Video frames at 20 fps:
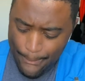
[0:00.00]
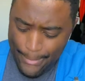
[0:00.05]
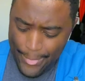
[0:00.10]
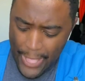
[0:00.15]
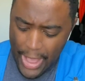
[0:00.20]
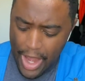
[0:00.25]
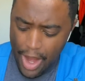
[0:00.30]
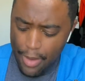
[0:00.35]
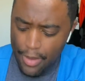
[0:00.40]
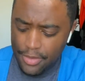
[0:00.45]

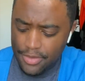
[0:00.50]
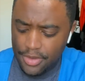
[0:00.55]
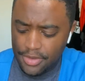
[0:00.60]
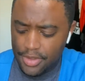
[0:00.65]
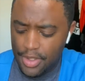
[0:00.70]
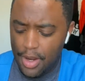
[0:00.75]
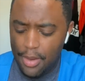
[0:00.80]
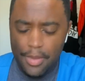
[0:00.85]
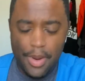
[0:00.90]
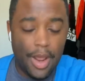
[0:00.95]
And
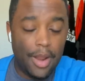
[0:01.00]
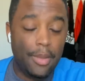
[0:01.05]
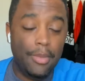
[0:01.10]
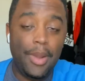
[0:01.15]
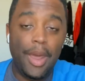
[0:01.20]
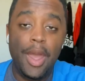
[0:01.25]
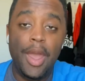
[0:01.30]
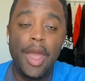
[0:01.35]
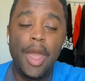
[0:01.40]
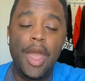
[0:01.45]

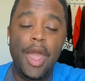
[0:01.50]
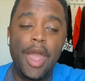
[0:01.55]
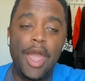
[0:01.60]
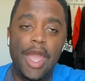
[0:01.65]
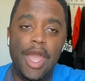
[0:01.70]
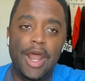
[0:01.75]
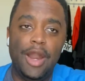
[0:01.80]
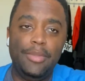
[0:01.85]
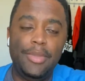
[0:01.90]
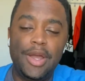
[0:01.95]

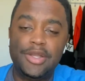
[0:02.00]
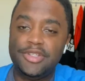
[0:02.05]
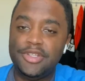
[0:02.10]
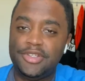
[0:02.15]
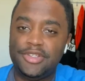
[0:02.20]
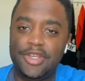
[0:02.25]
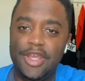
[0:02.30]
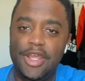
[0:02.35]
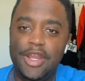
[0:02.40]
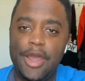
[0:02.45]
I'm not
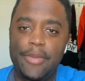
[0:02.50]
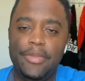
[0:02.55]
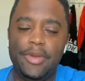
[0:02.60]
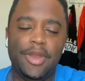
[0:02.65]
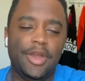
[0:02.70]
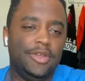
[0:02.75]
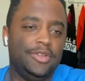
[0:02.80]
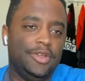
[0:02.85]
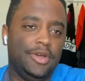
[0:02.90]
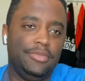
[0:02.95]
just saying that
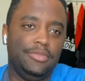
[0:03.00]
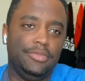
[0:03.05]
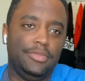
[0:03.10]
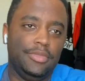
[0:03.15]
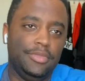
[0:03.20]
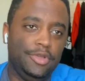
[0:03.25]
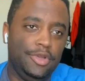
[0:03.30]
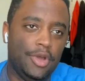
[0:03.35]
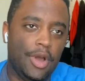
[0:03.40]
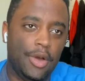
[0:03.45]
because I
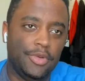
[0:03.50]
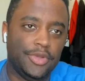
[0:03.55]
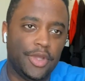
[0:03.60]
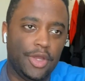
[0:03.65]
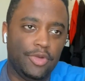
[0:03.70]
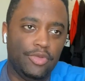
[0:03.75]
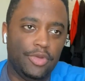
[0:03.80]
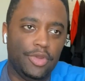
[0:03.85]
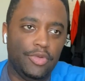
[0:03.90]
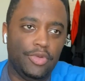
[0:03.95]
was like
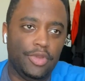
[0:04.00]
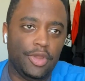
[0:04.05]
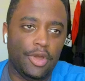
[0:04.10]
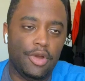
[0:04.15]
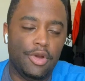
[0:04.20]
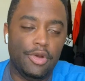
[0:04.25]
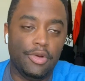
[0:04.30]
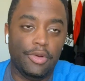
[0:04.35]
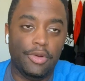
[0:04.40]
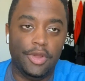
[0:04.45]
really really
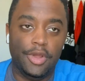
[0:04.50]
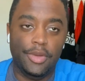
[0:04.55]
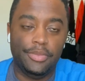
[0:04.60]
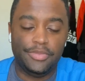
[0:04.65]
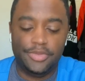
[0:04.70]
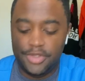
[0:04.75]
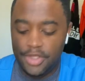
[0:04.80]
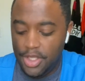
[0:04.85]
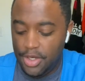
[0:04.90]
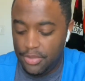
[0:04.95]
hungry. I'm
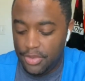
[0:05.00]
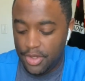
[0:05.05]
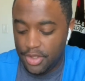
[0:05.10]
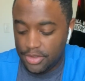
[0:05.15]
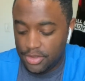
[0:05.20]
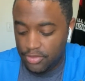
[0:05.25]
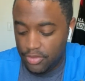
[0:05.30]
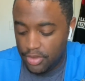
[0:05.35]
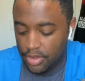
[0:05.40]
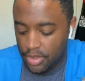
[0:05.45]
saying it because
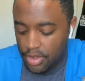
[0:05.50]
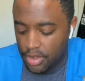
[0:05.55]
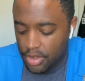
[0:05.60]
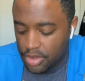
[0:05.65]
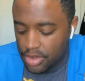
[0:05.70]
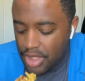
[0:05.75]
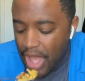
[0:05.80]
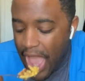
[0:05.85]
it really is.